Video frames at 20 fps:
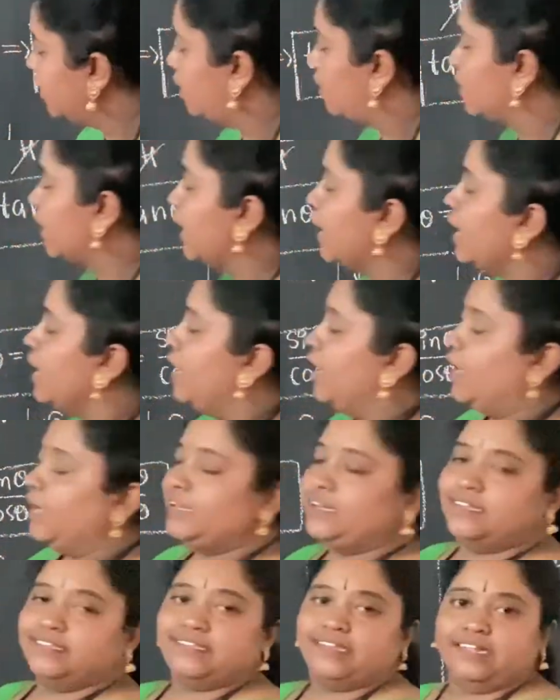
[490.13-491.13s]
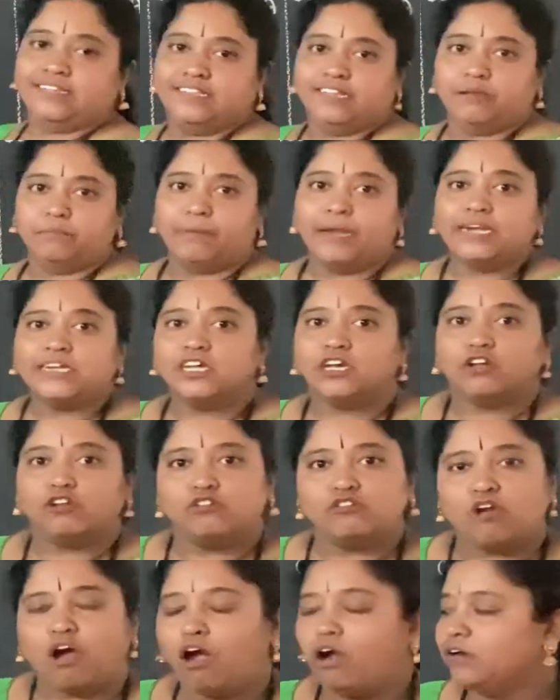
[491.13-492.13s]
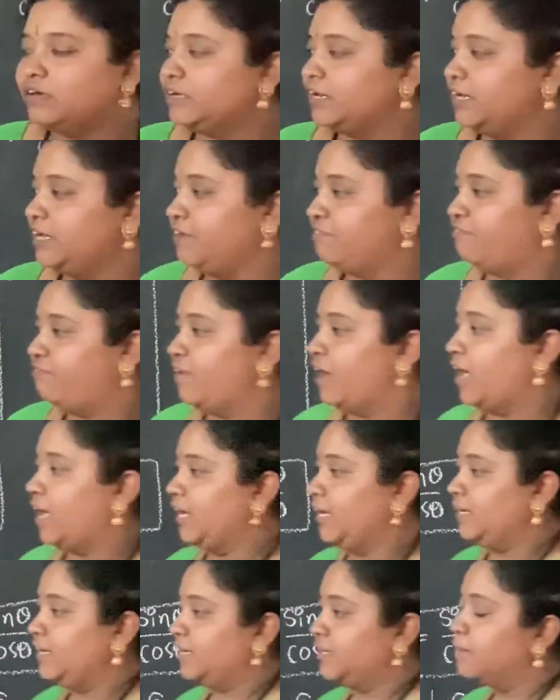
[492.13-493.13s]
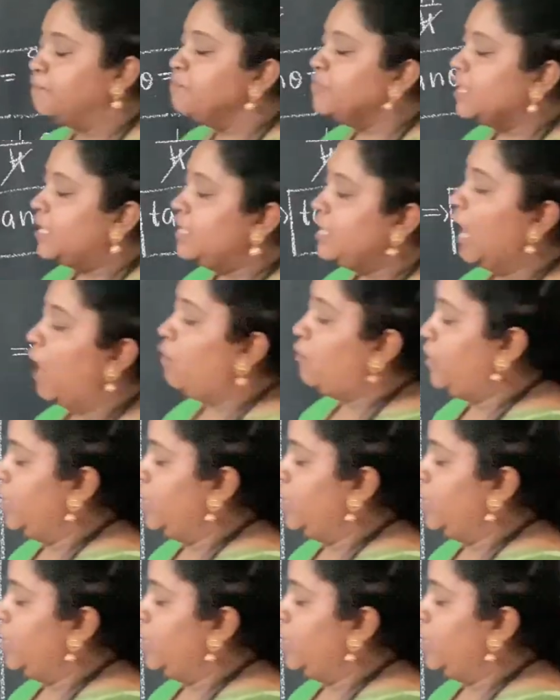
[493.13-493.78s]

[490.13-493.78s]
Okay, it is nothing but not defined. Now,